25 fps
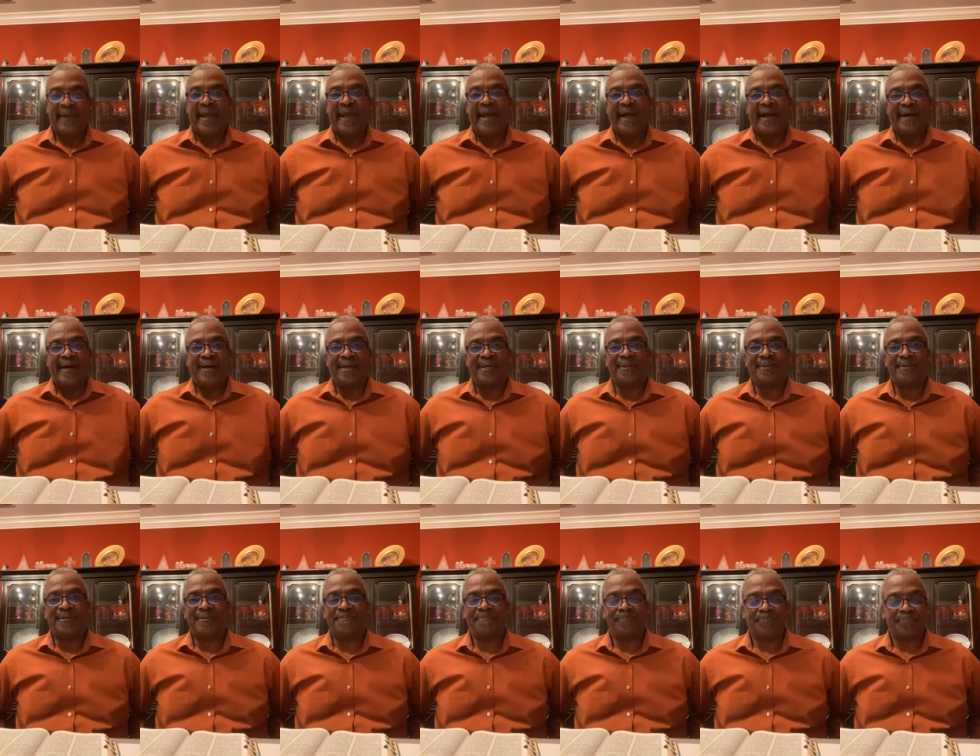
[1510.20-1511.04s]

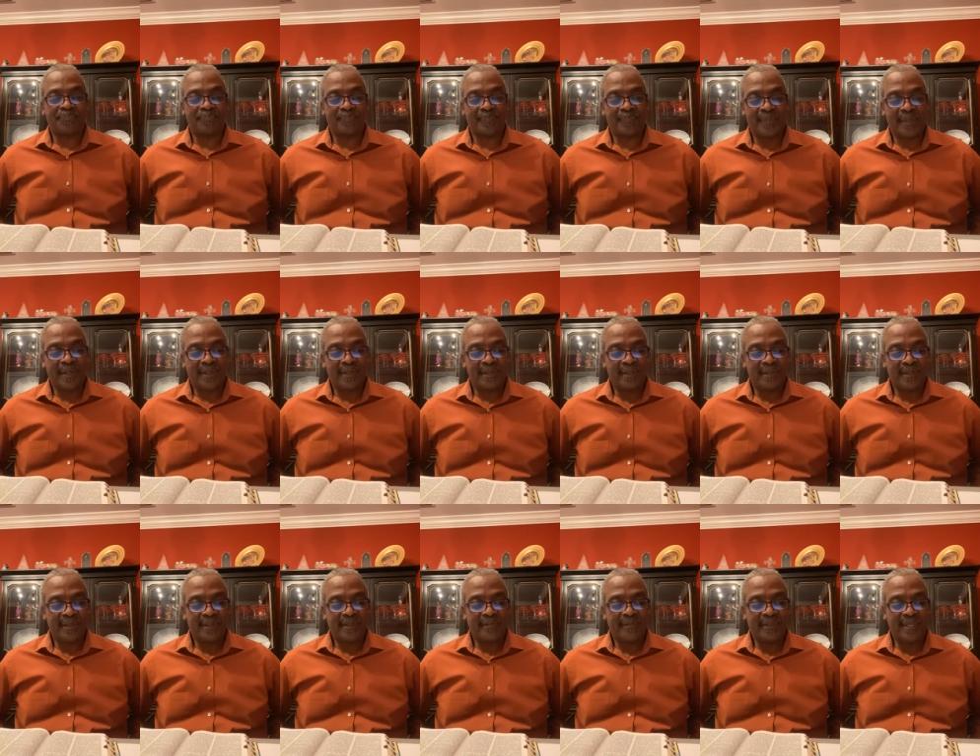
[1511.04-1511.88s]
Now,
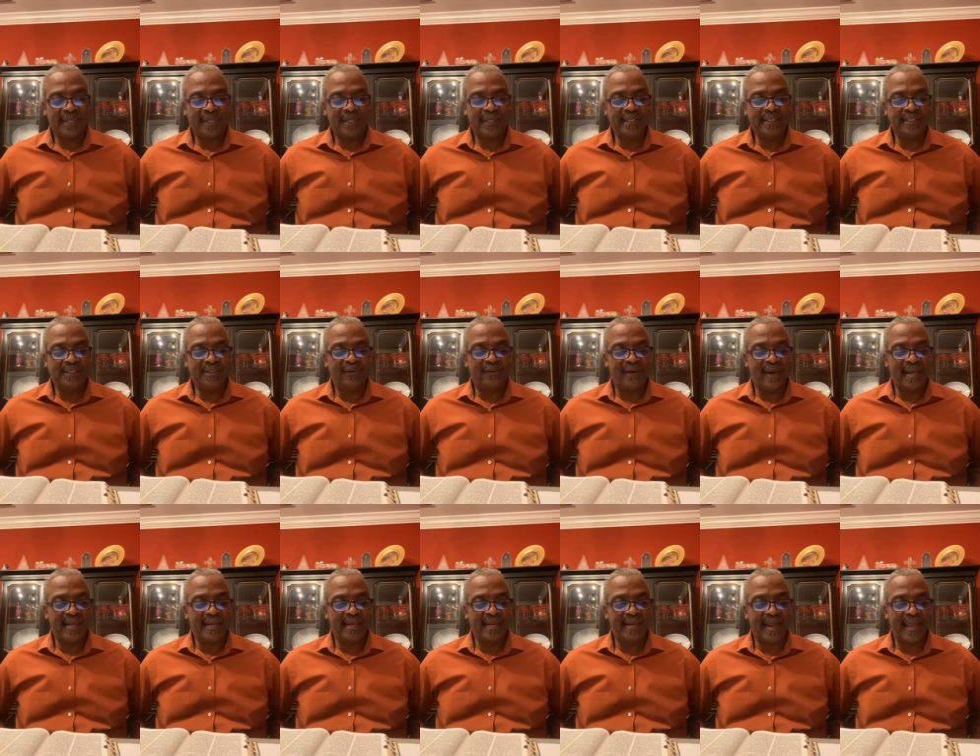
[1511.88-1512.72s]
these
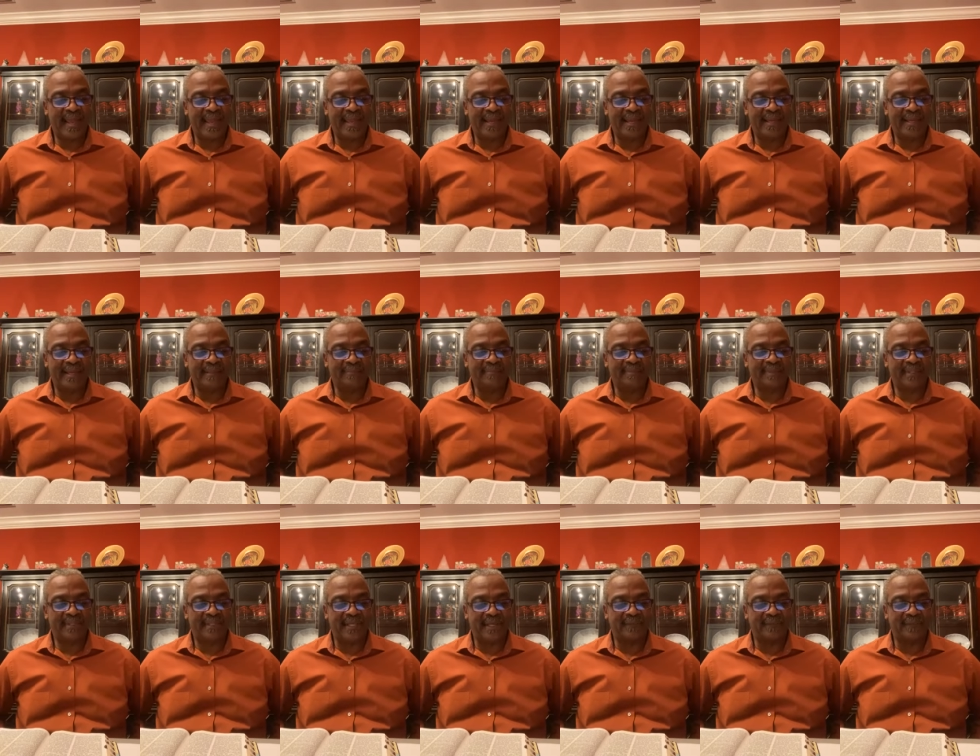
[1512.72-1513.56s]
great
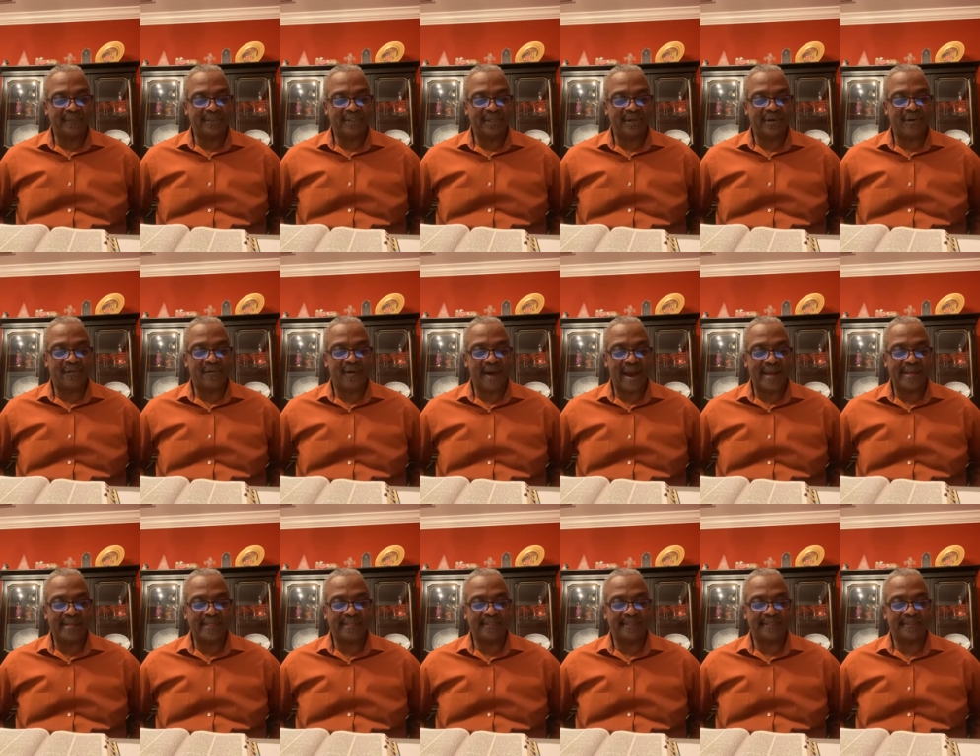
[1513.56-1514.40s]
names given to
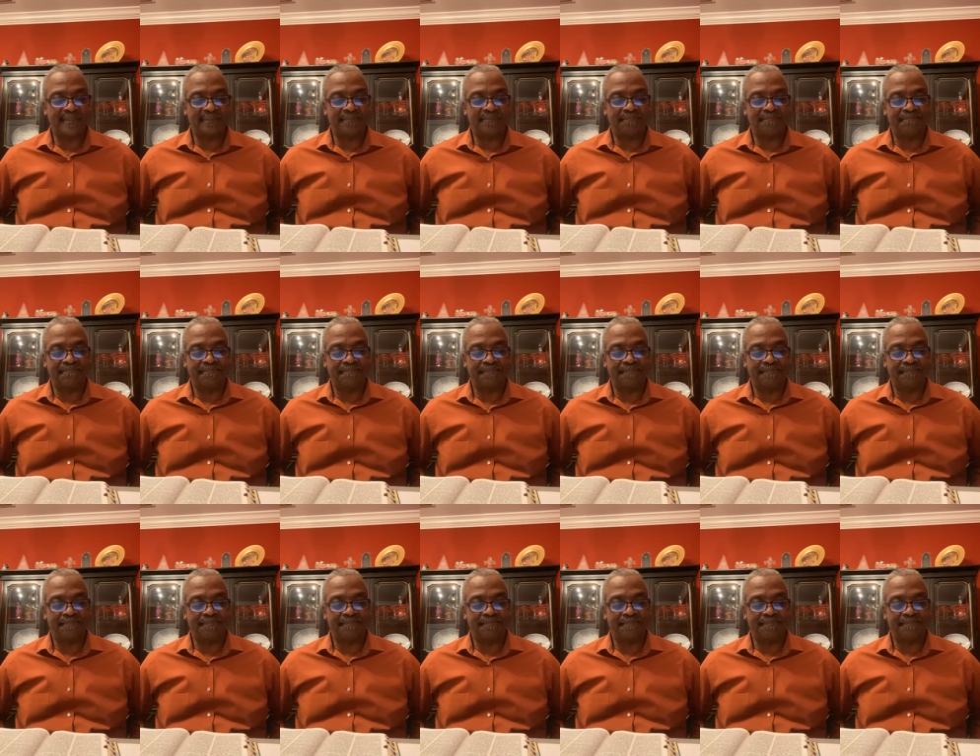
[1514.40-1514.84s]
Christ,